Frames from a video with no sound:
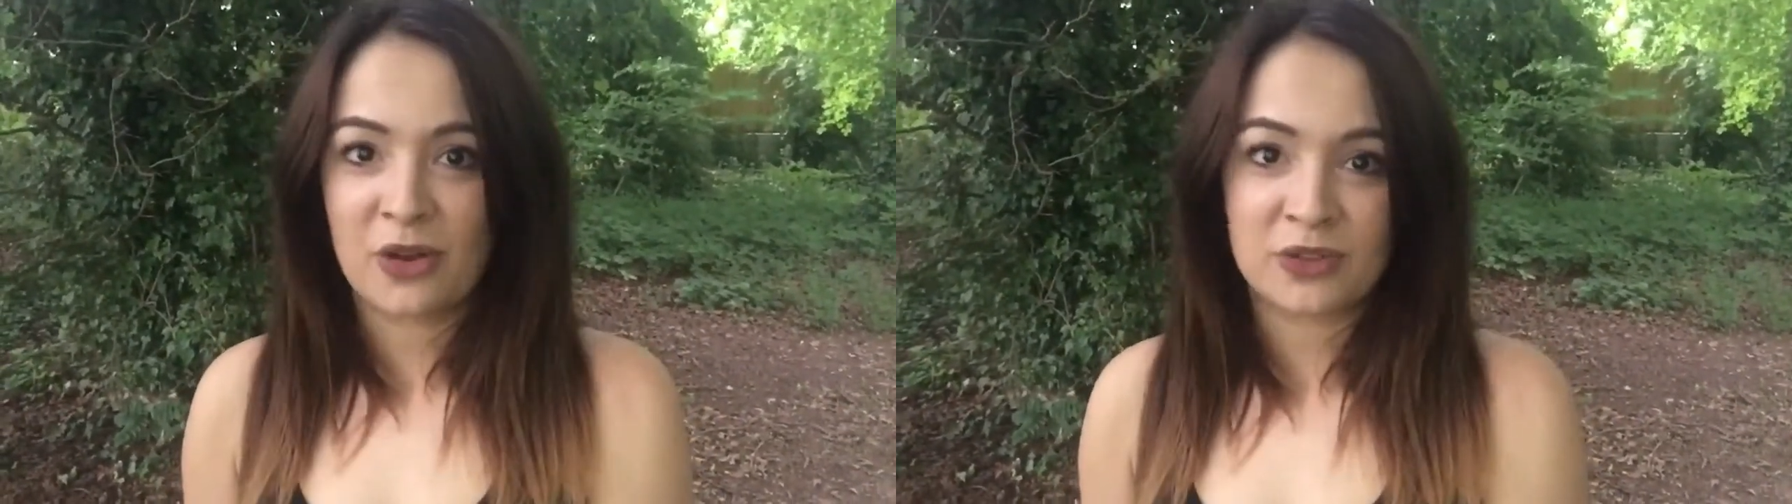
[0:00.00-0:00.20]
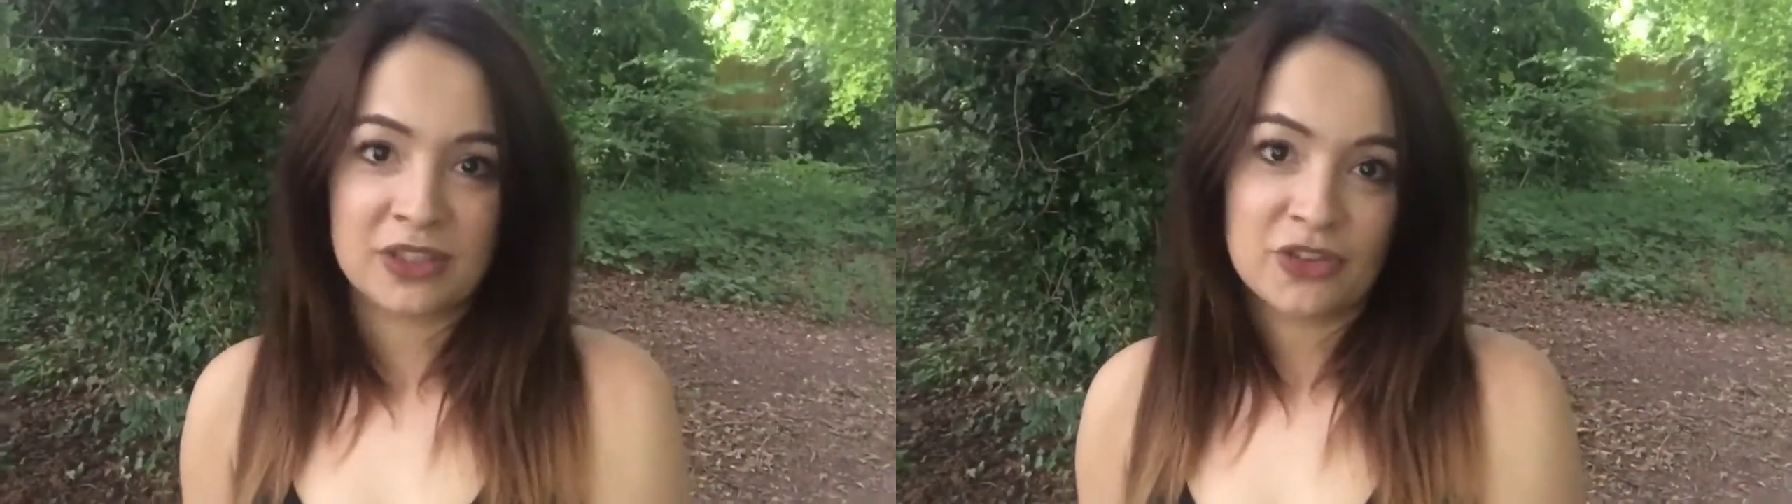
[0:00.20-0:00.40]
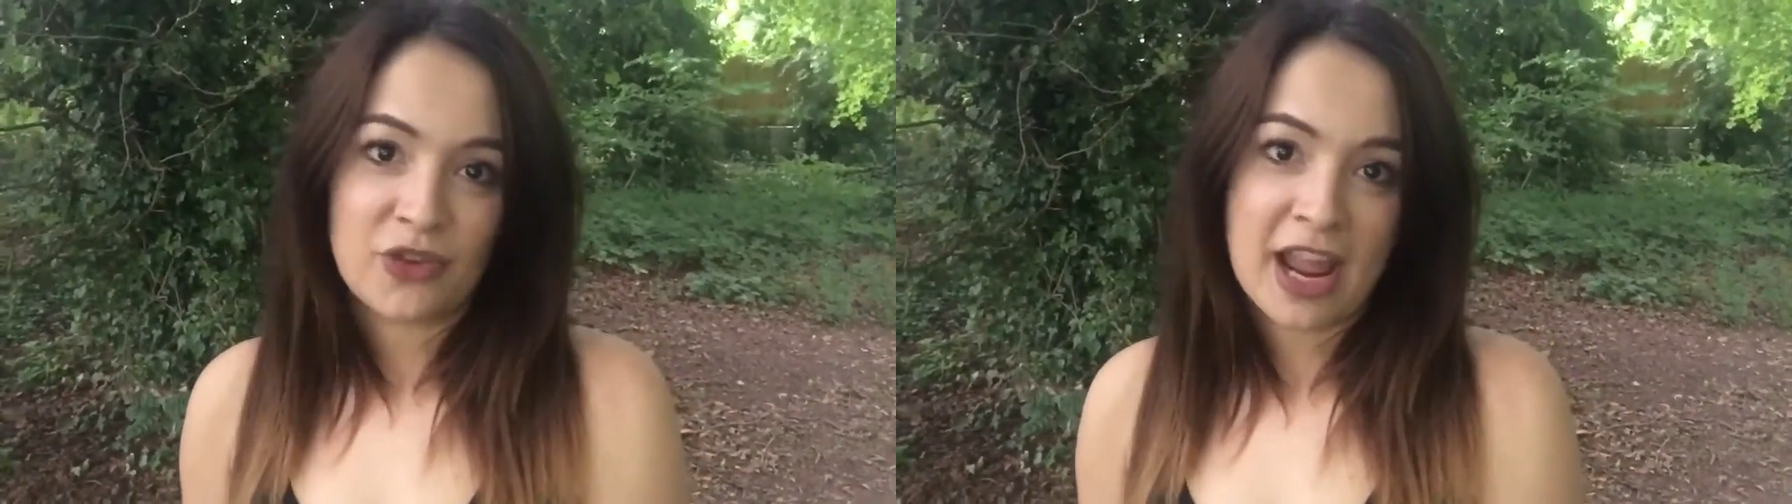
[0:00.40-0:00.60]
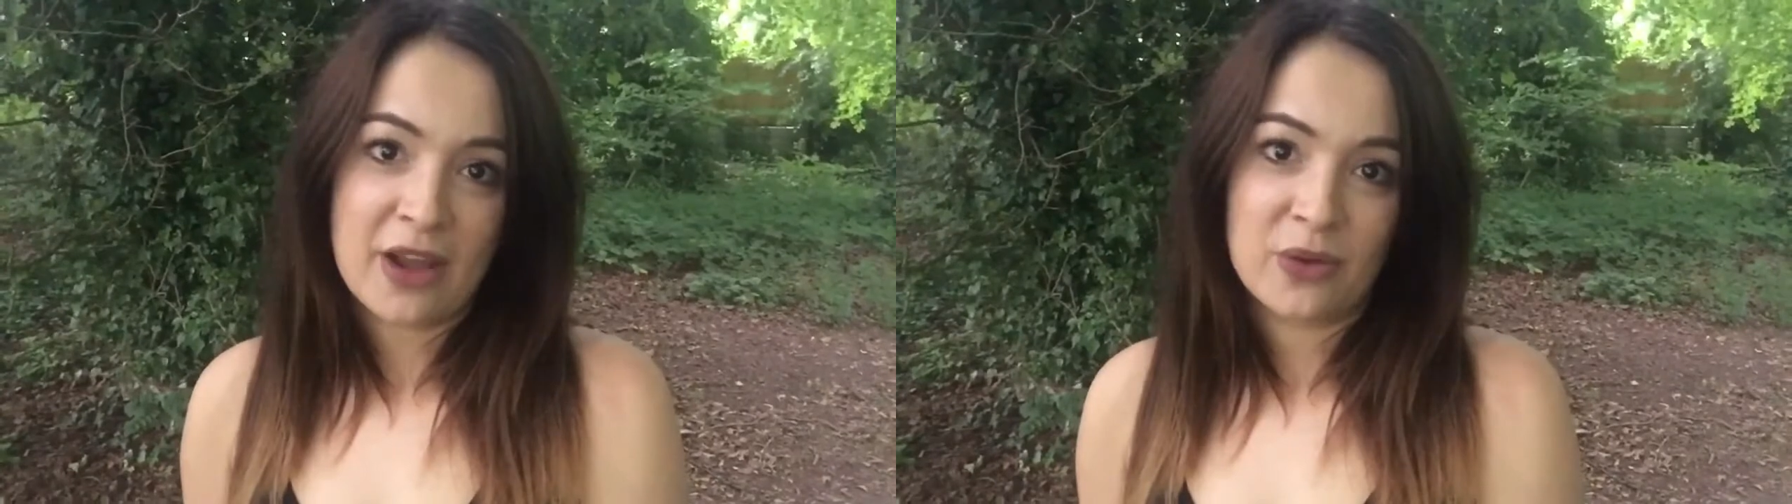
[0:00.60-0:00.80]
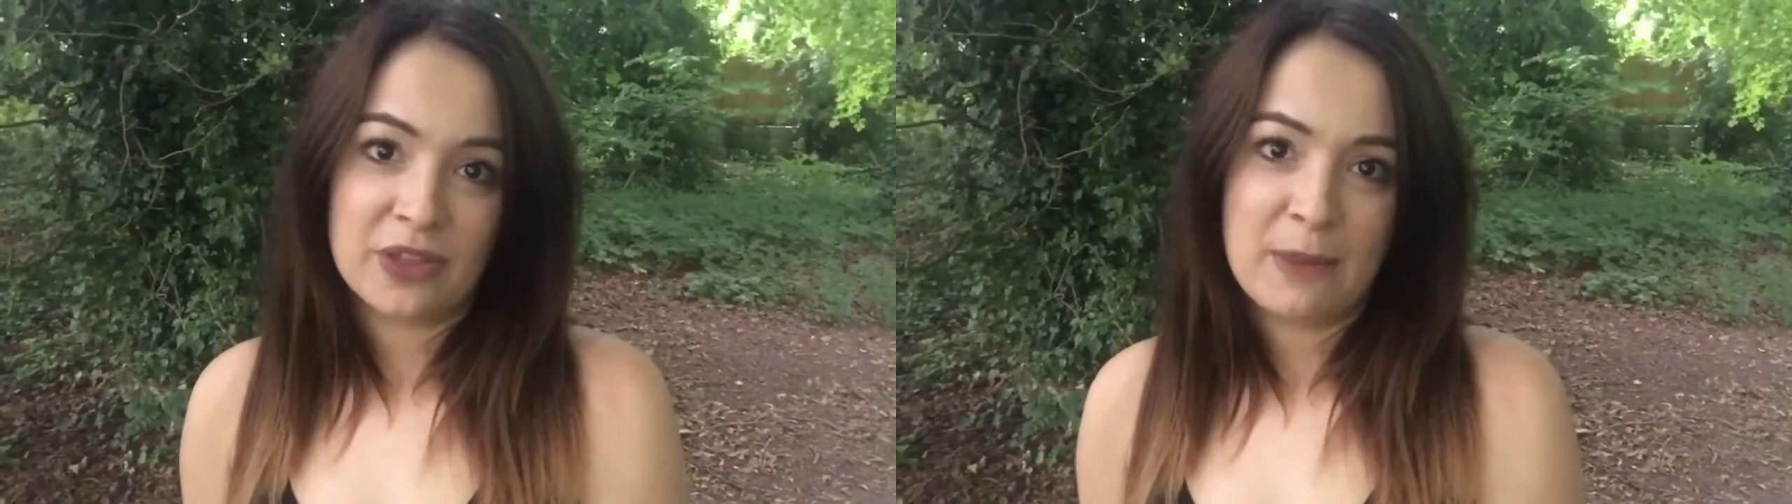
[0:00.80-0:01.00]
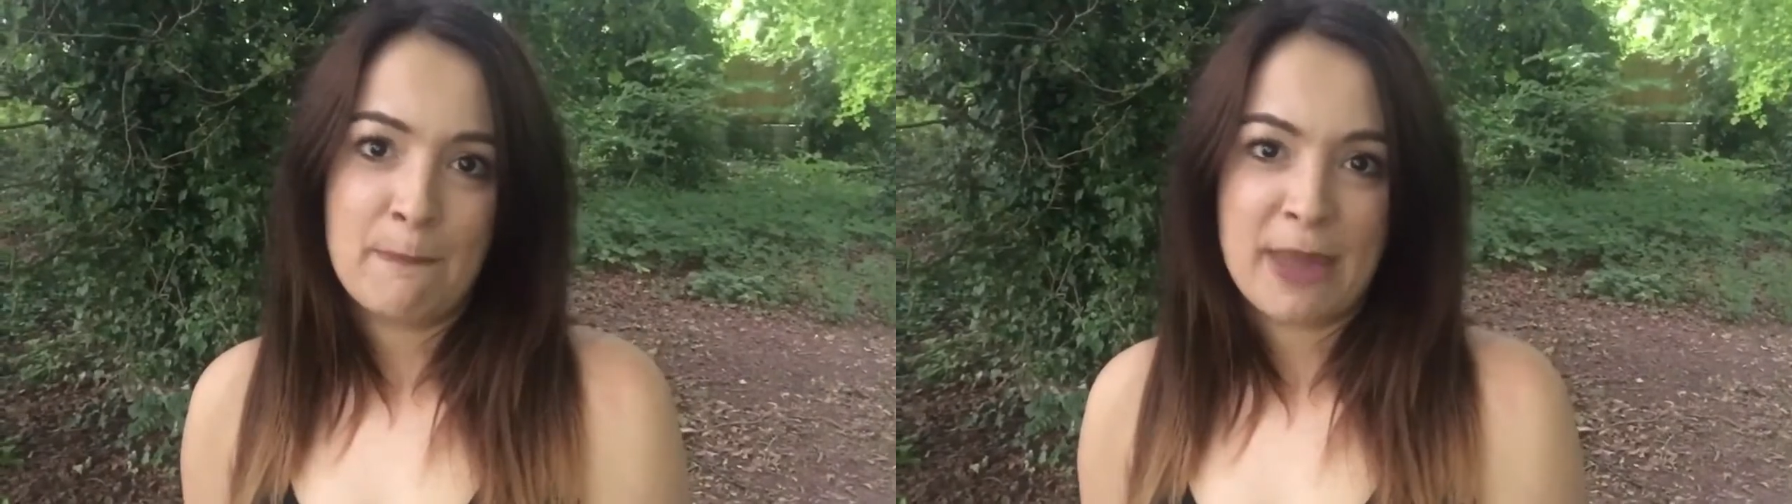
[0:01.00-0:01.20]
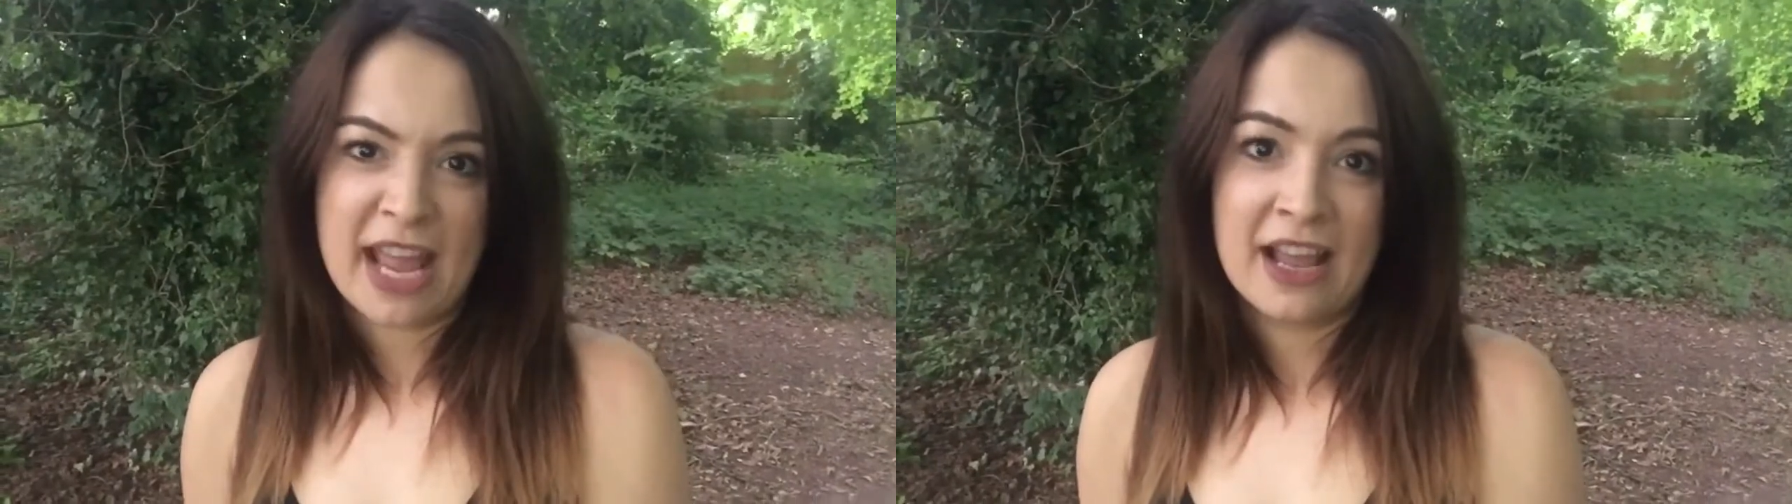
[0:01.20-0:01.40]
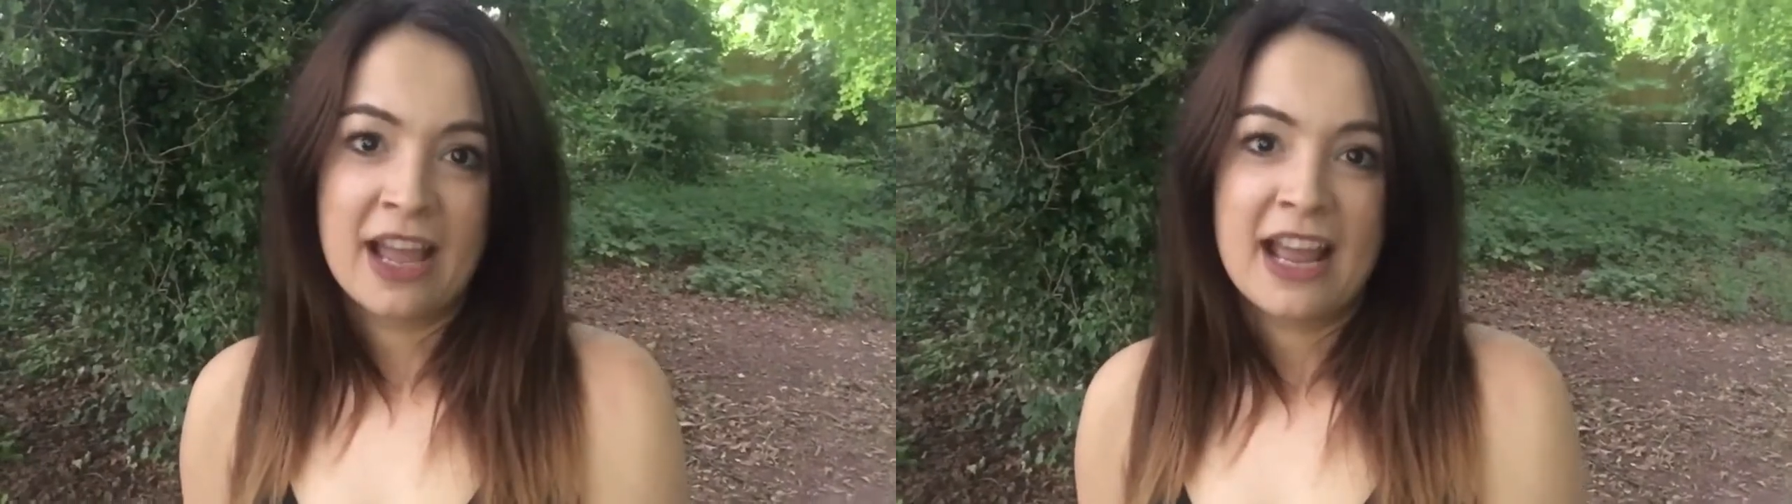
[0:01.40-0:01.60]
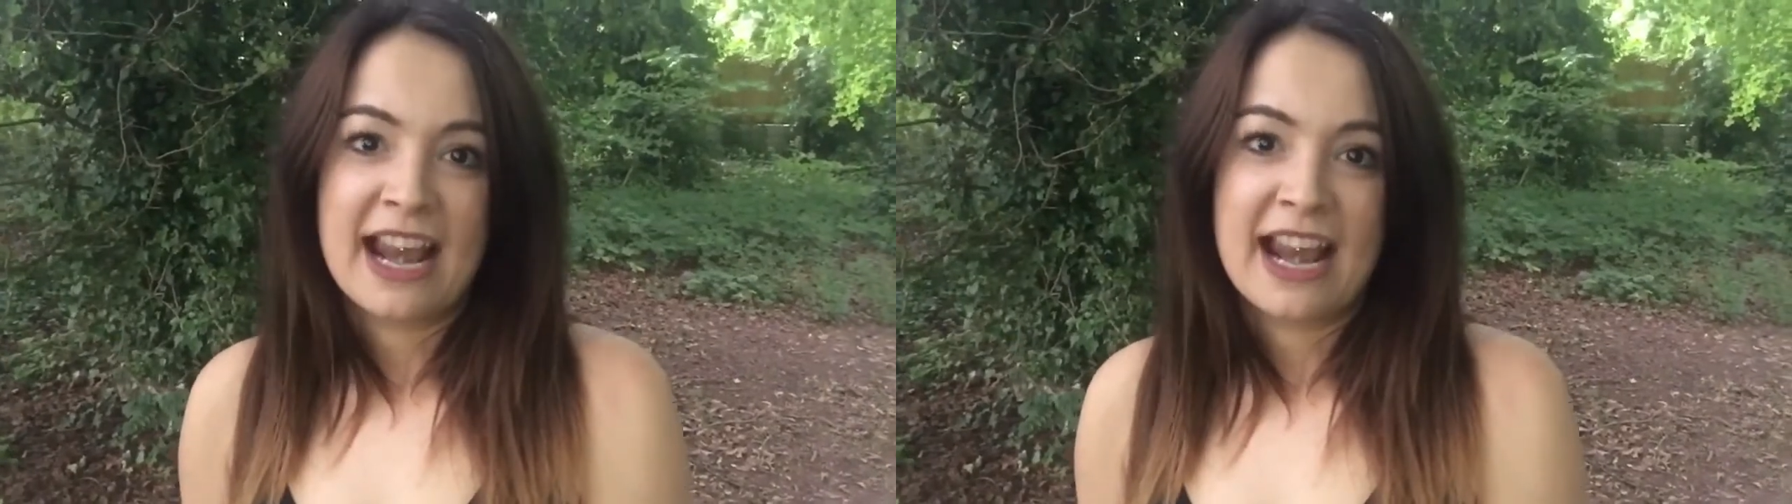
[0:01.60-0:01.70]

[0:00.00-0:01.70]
concentrate on the big